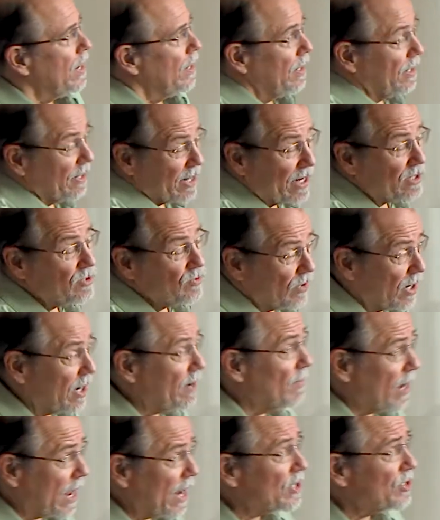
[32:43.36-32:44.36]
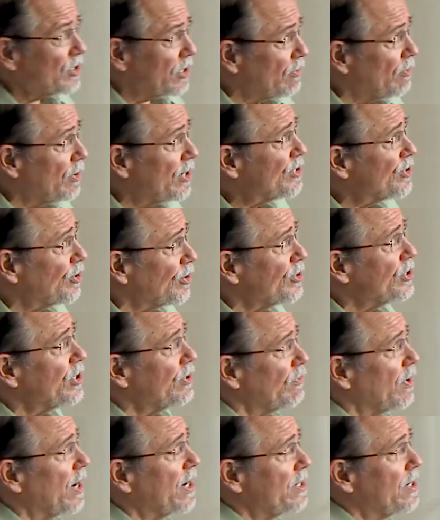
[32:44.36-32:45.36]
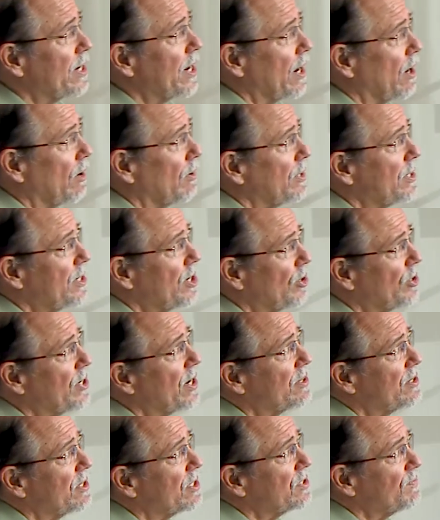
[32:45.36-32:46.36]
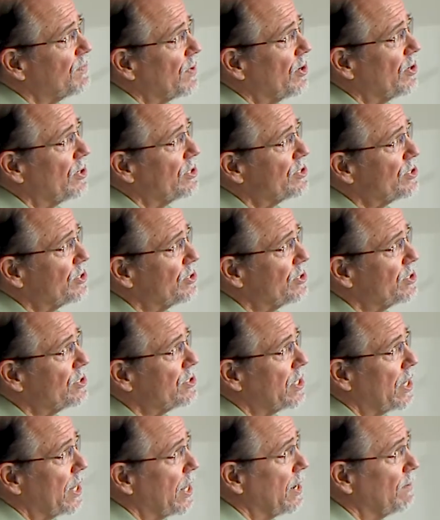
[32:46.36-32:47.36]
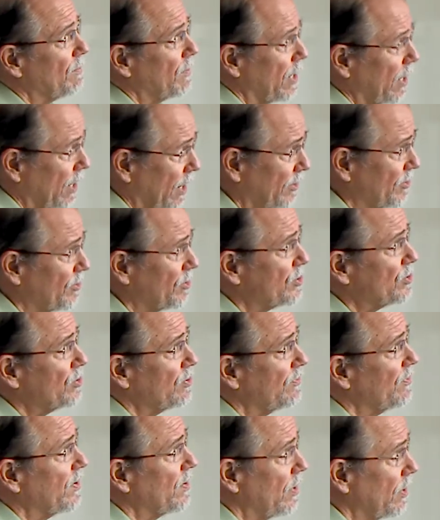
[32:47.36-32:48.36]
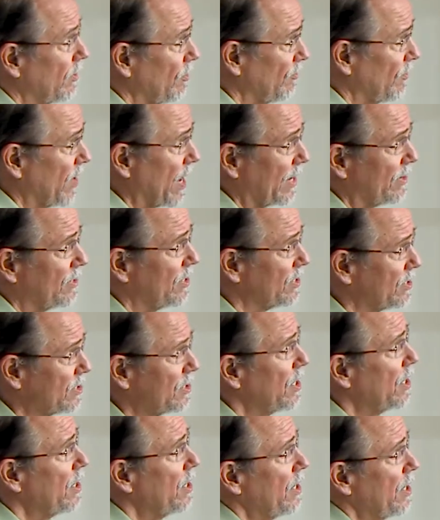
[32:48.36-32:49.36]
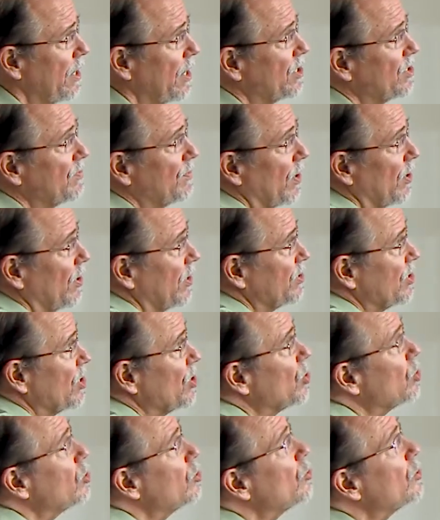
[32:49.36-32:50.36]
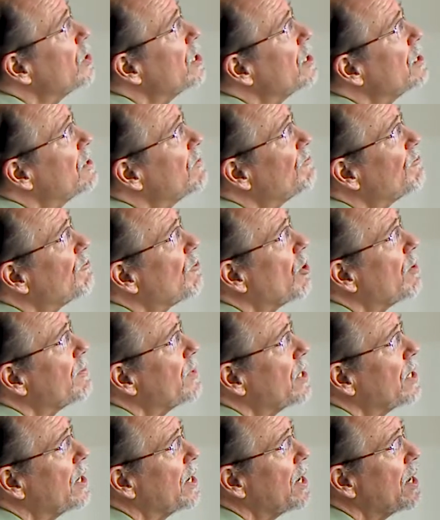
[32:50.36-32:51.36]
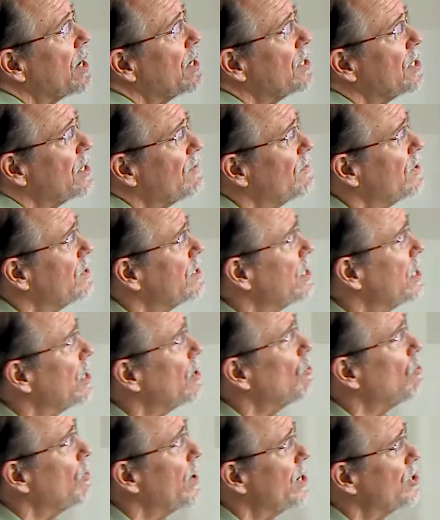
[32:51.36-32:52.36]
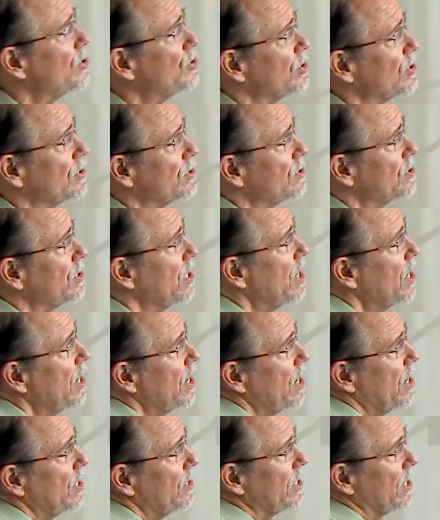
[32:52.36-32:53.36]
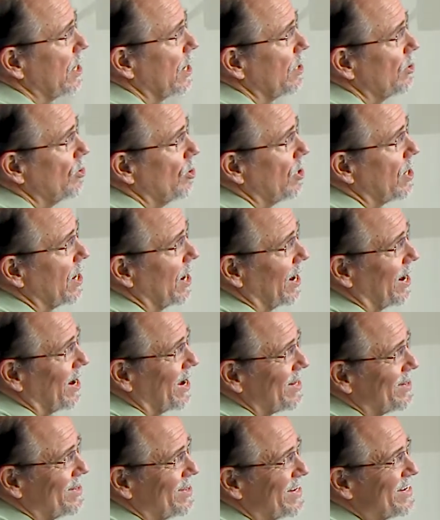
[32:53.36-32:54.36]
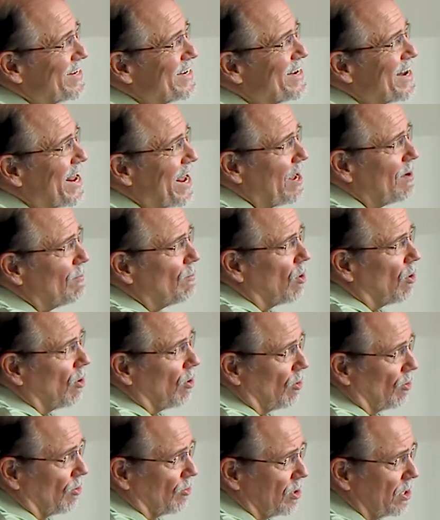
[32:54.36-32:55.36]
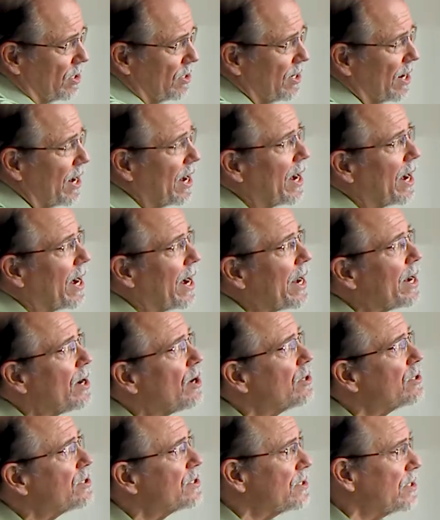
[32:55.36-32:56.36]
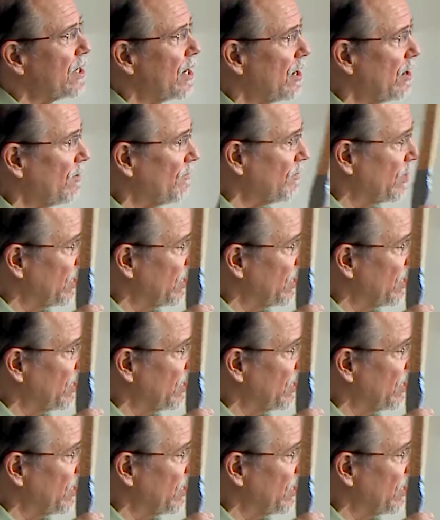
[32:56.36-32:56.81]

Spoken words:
And that's what I'm actually researching right now. Near-death experiences and others who've had this experience, including the formula and even the equations. The inner guide, the daemon, the higher self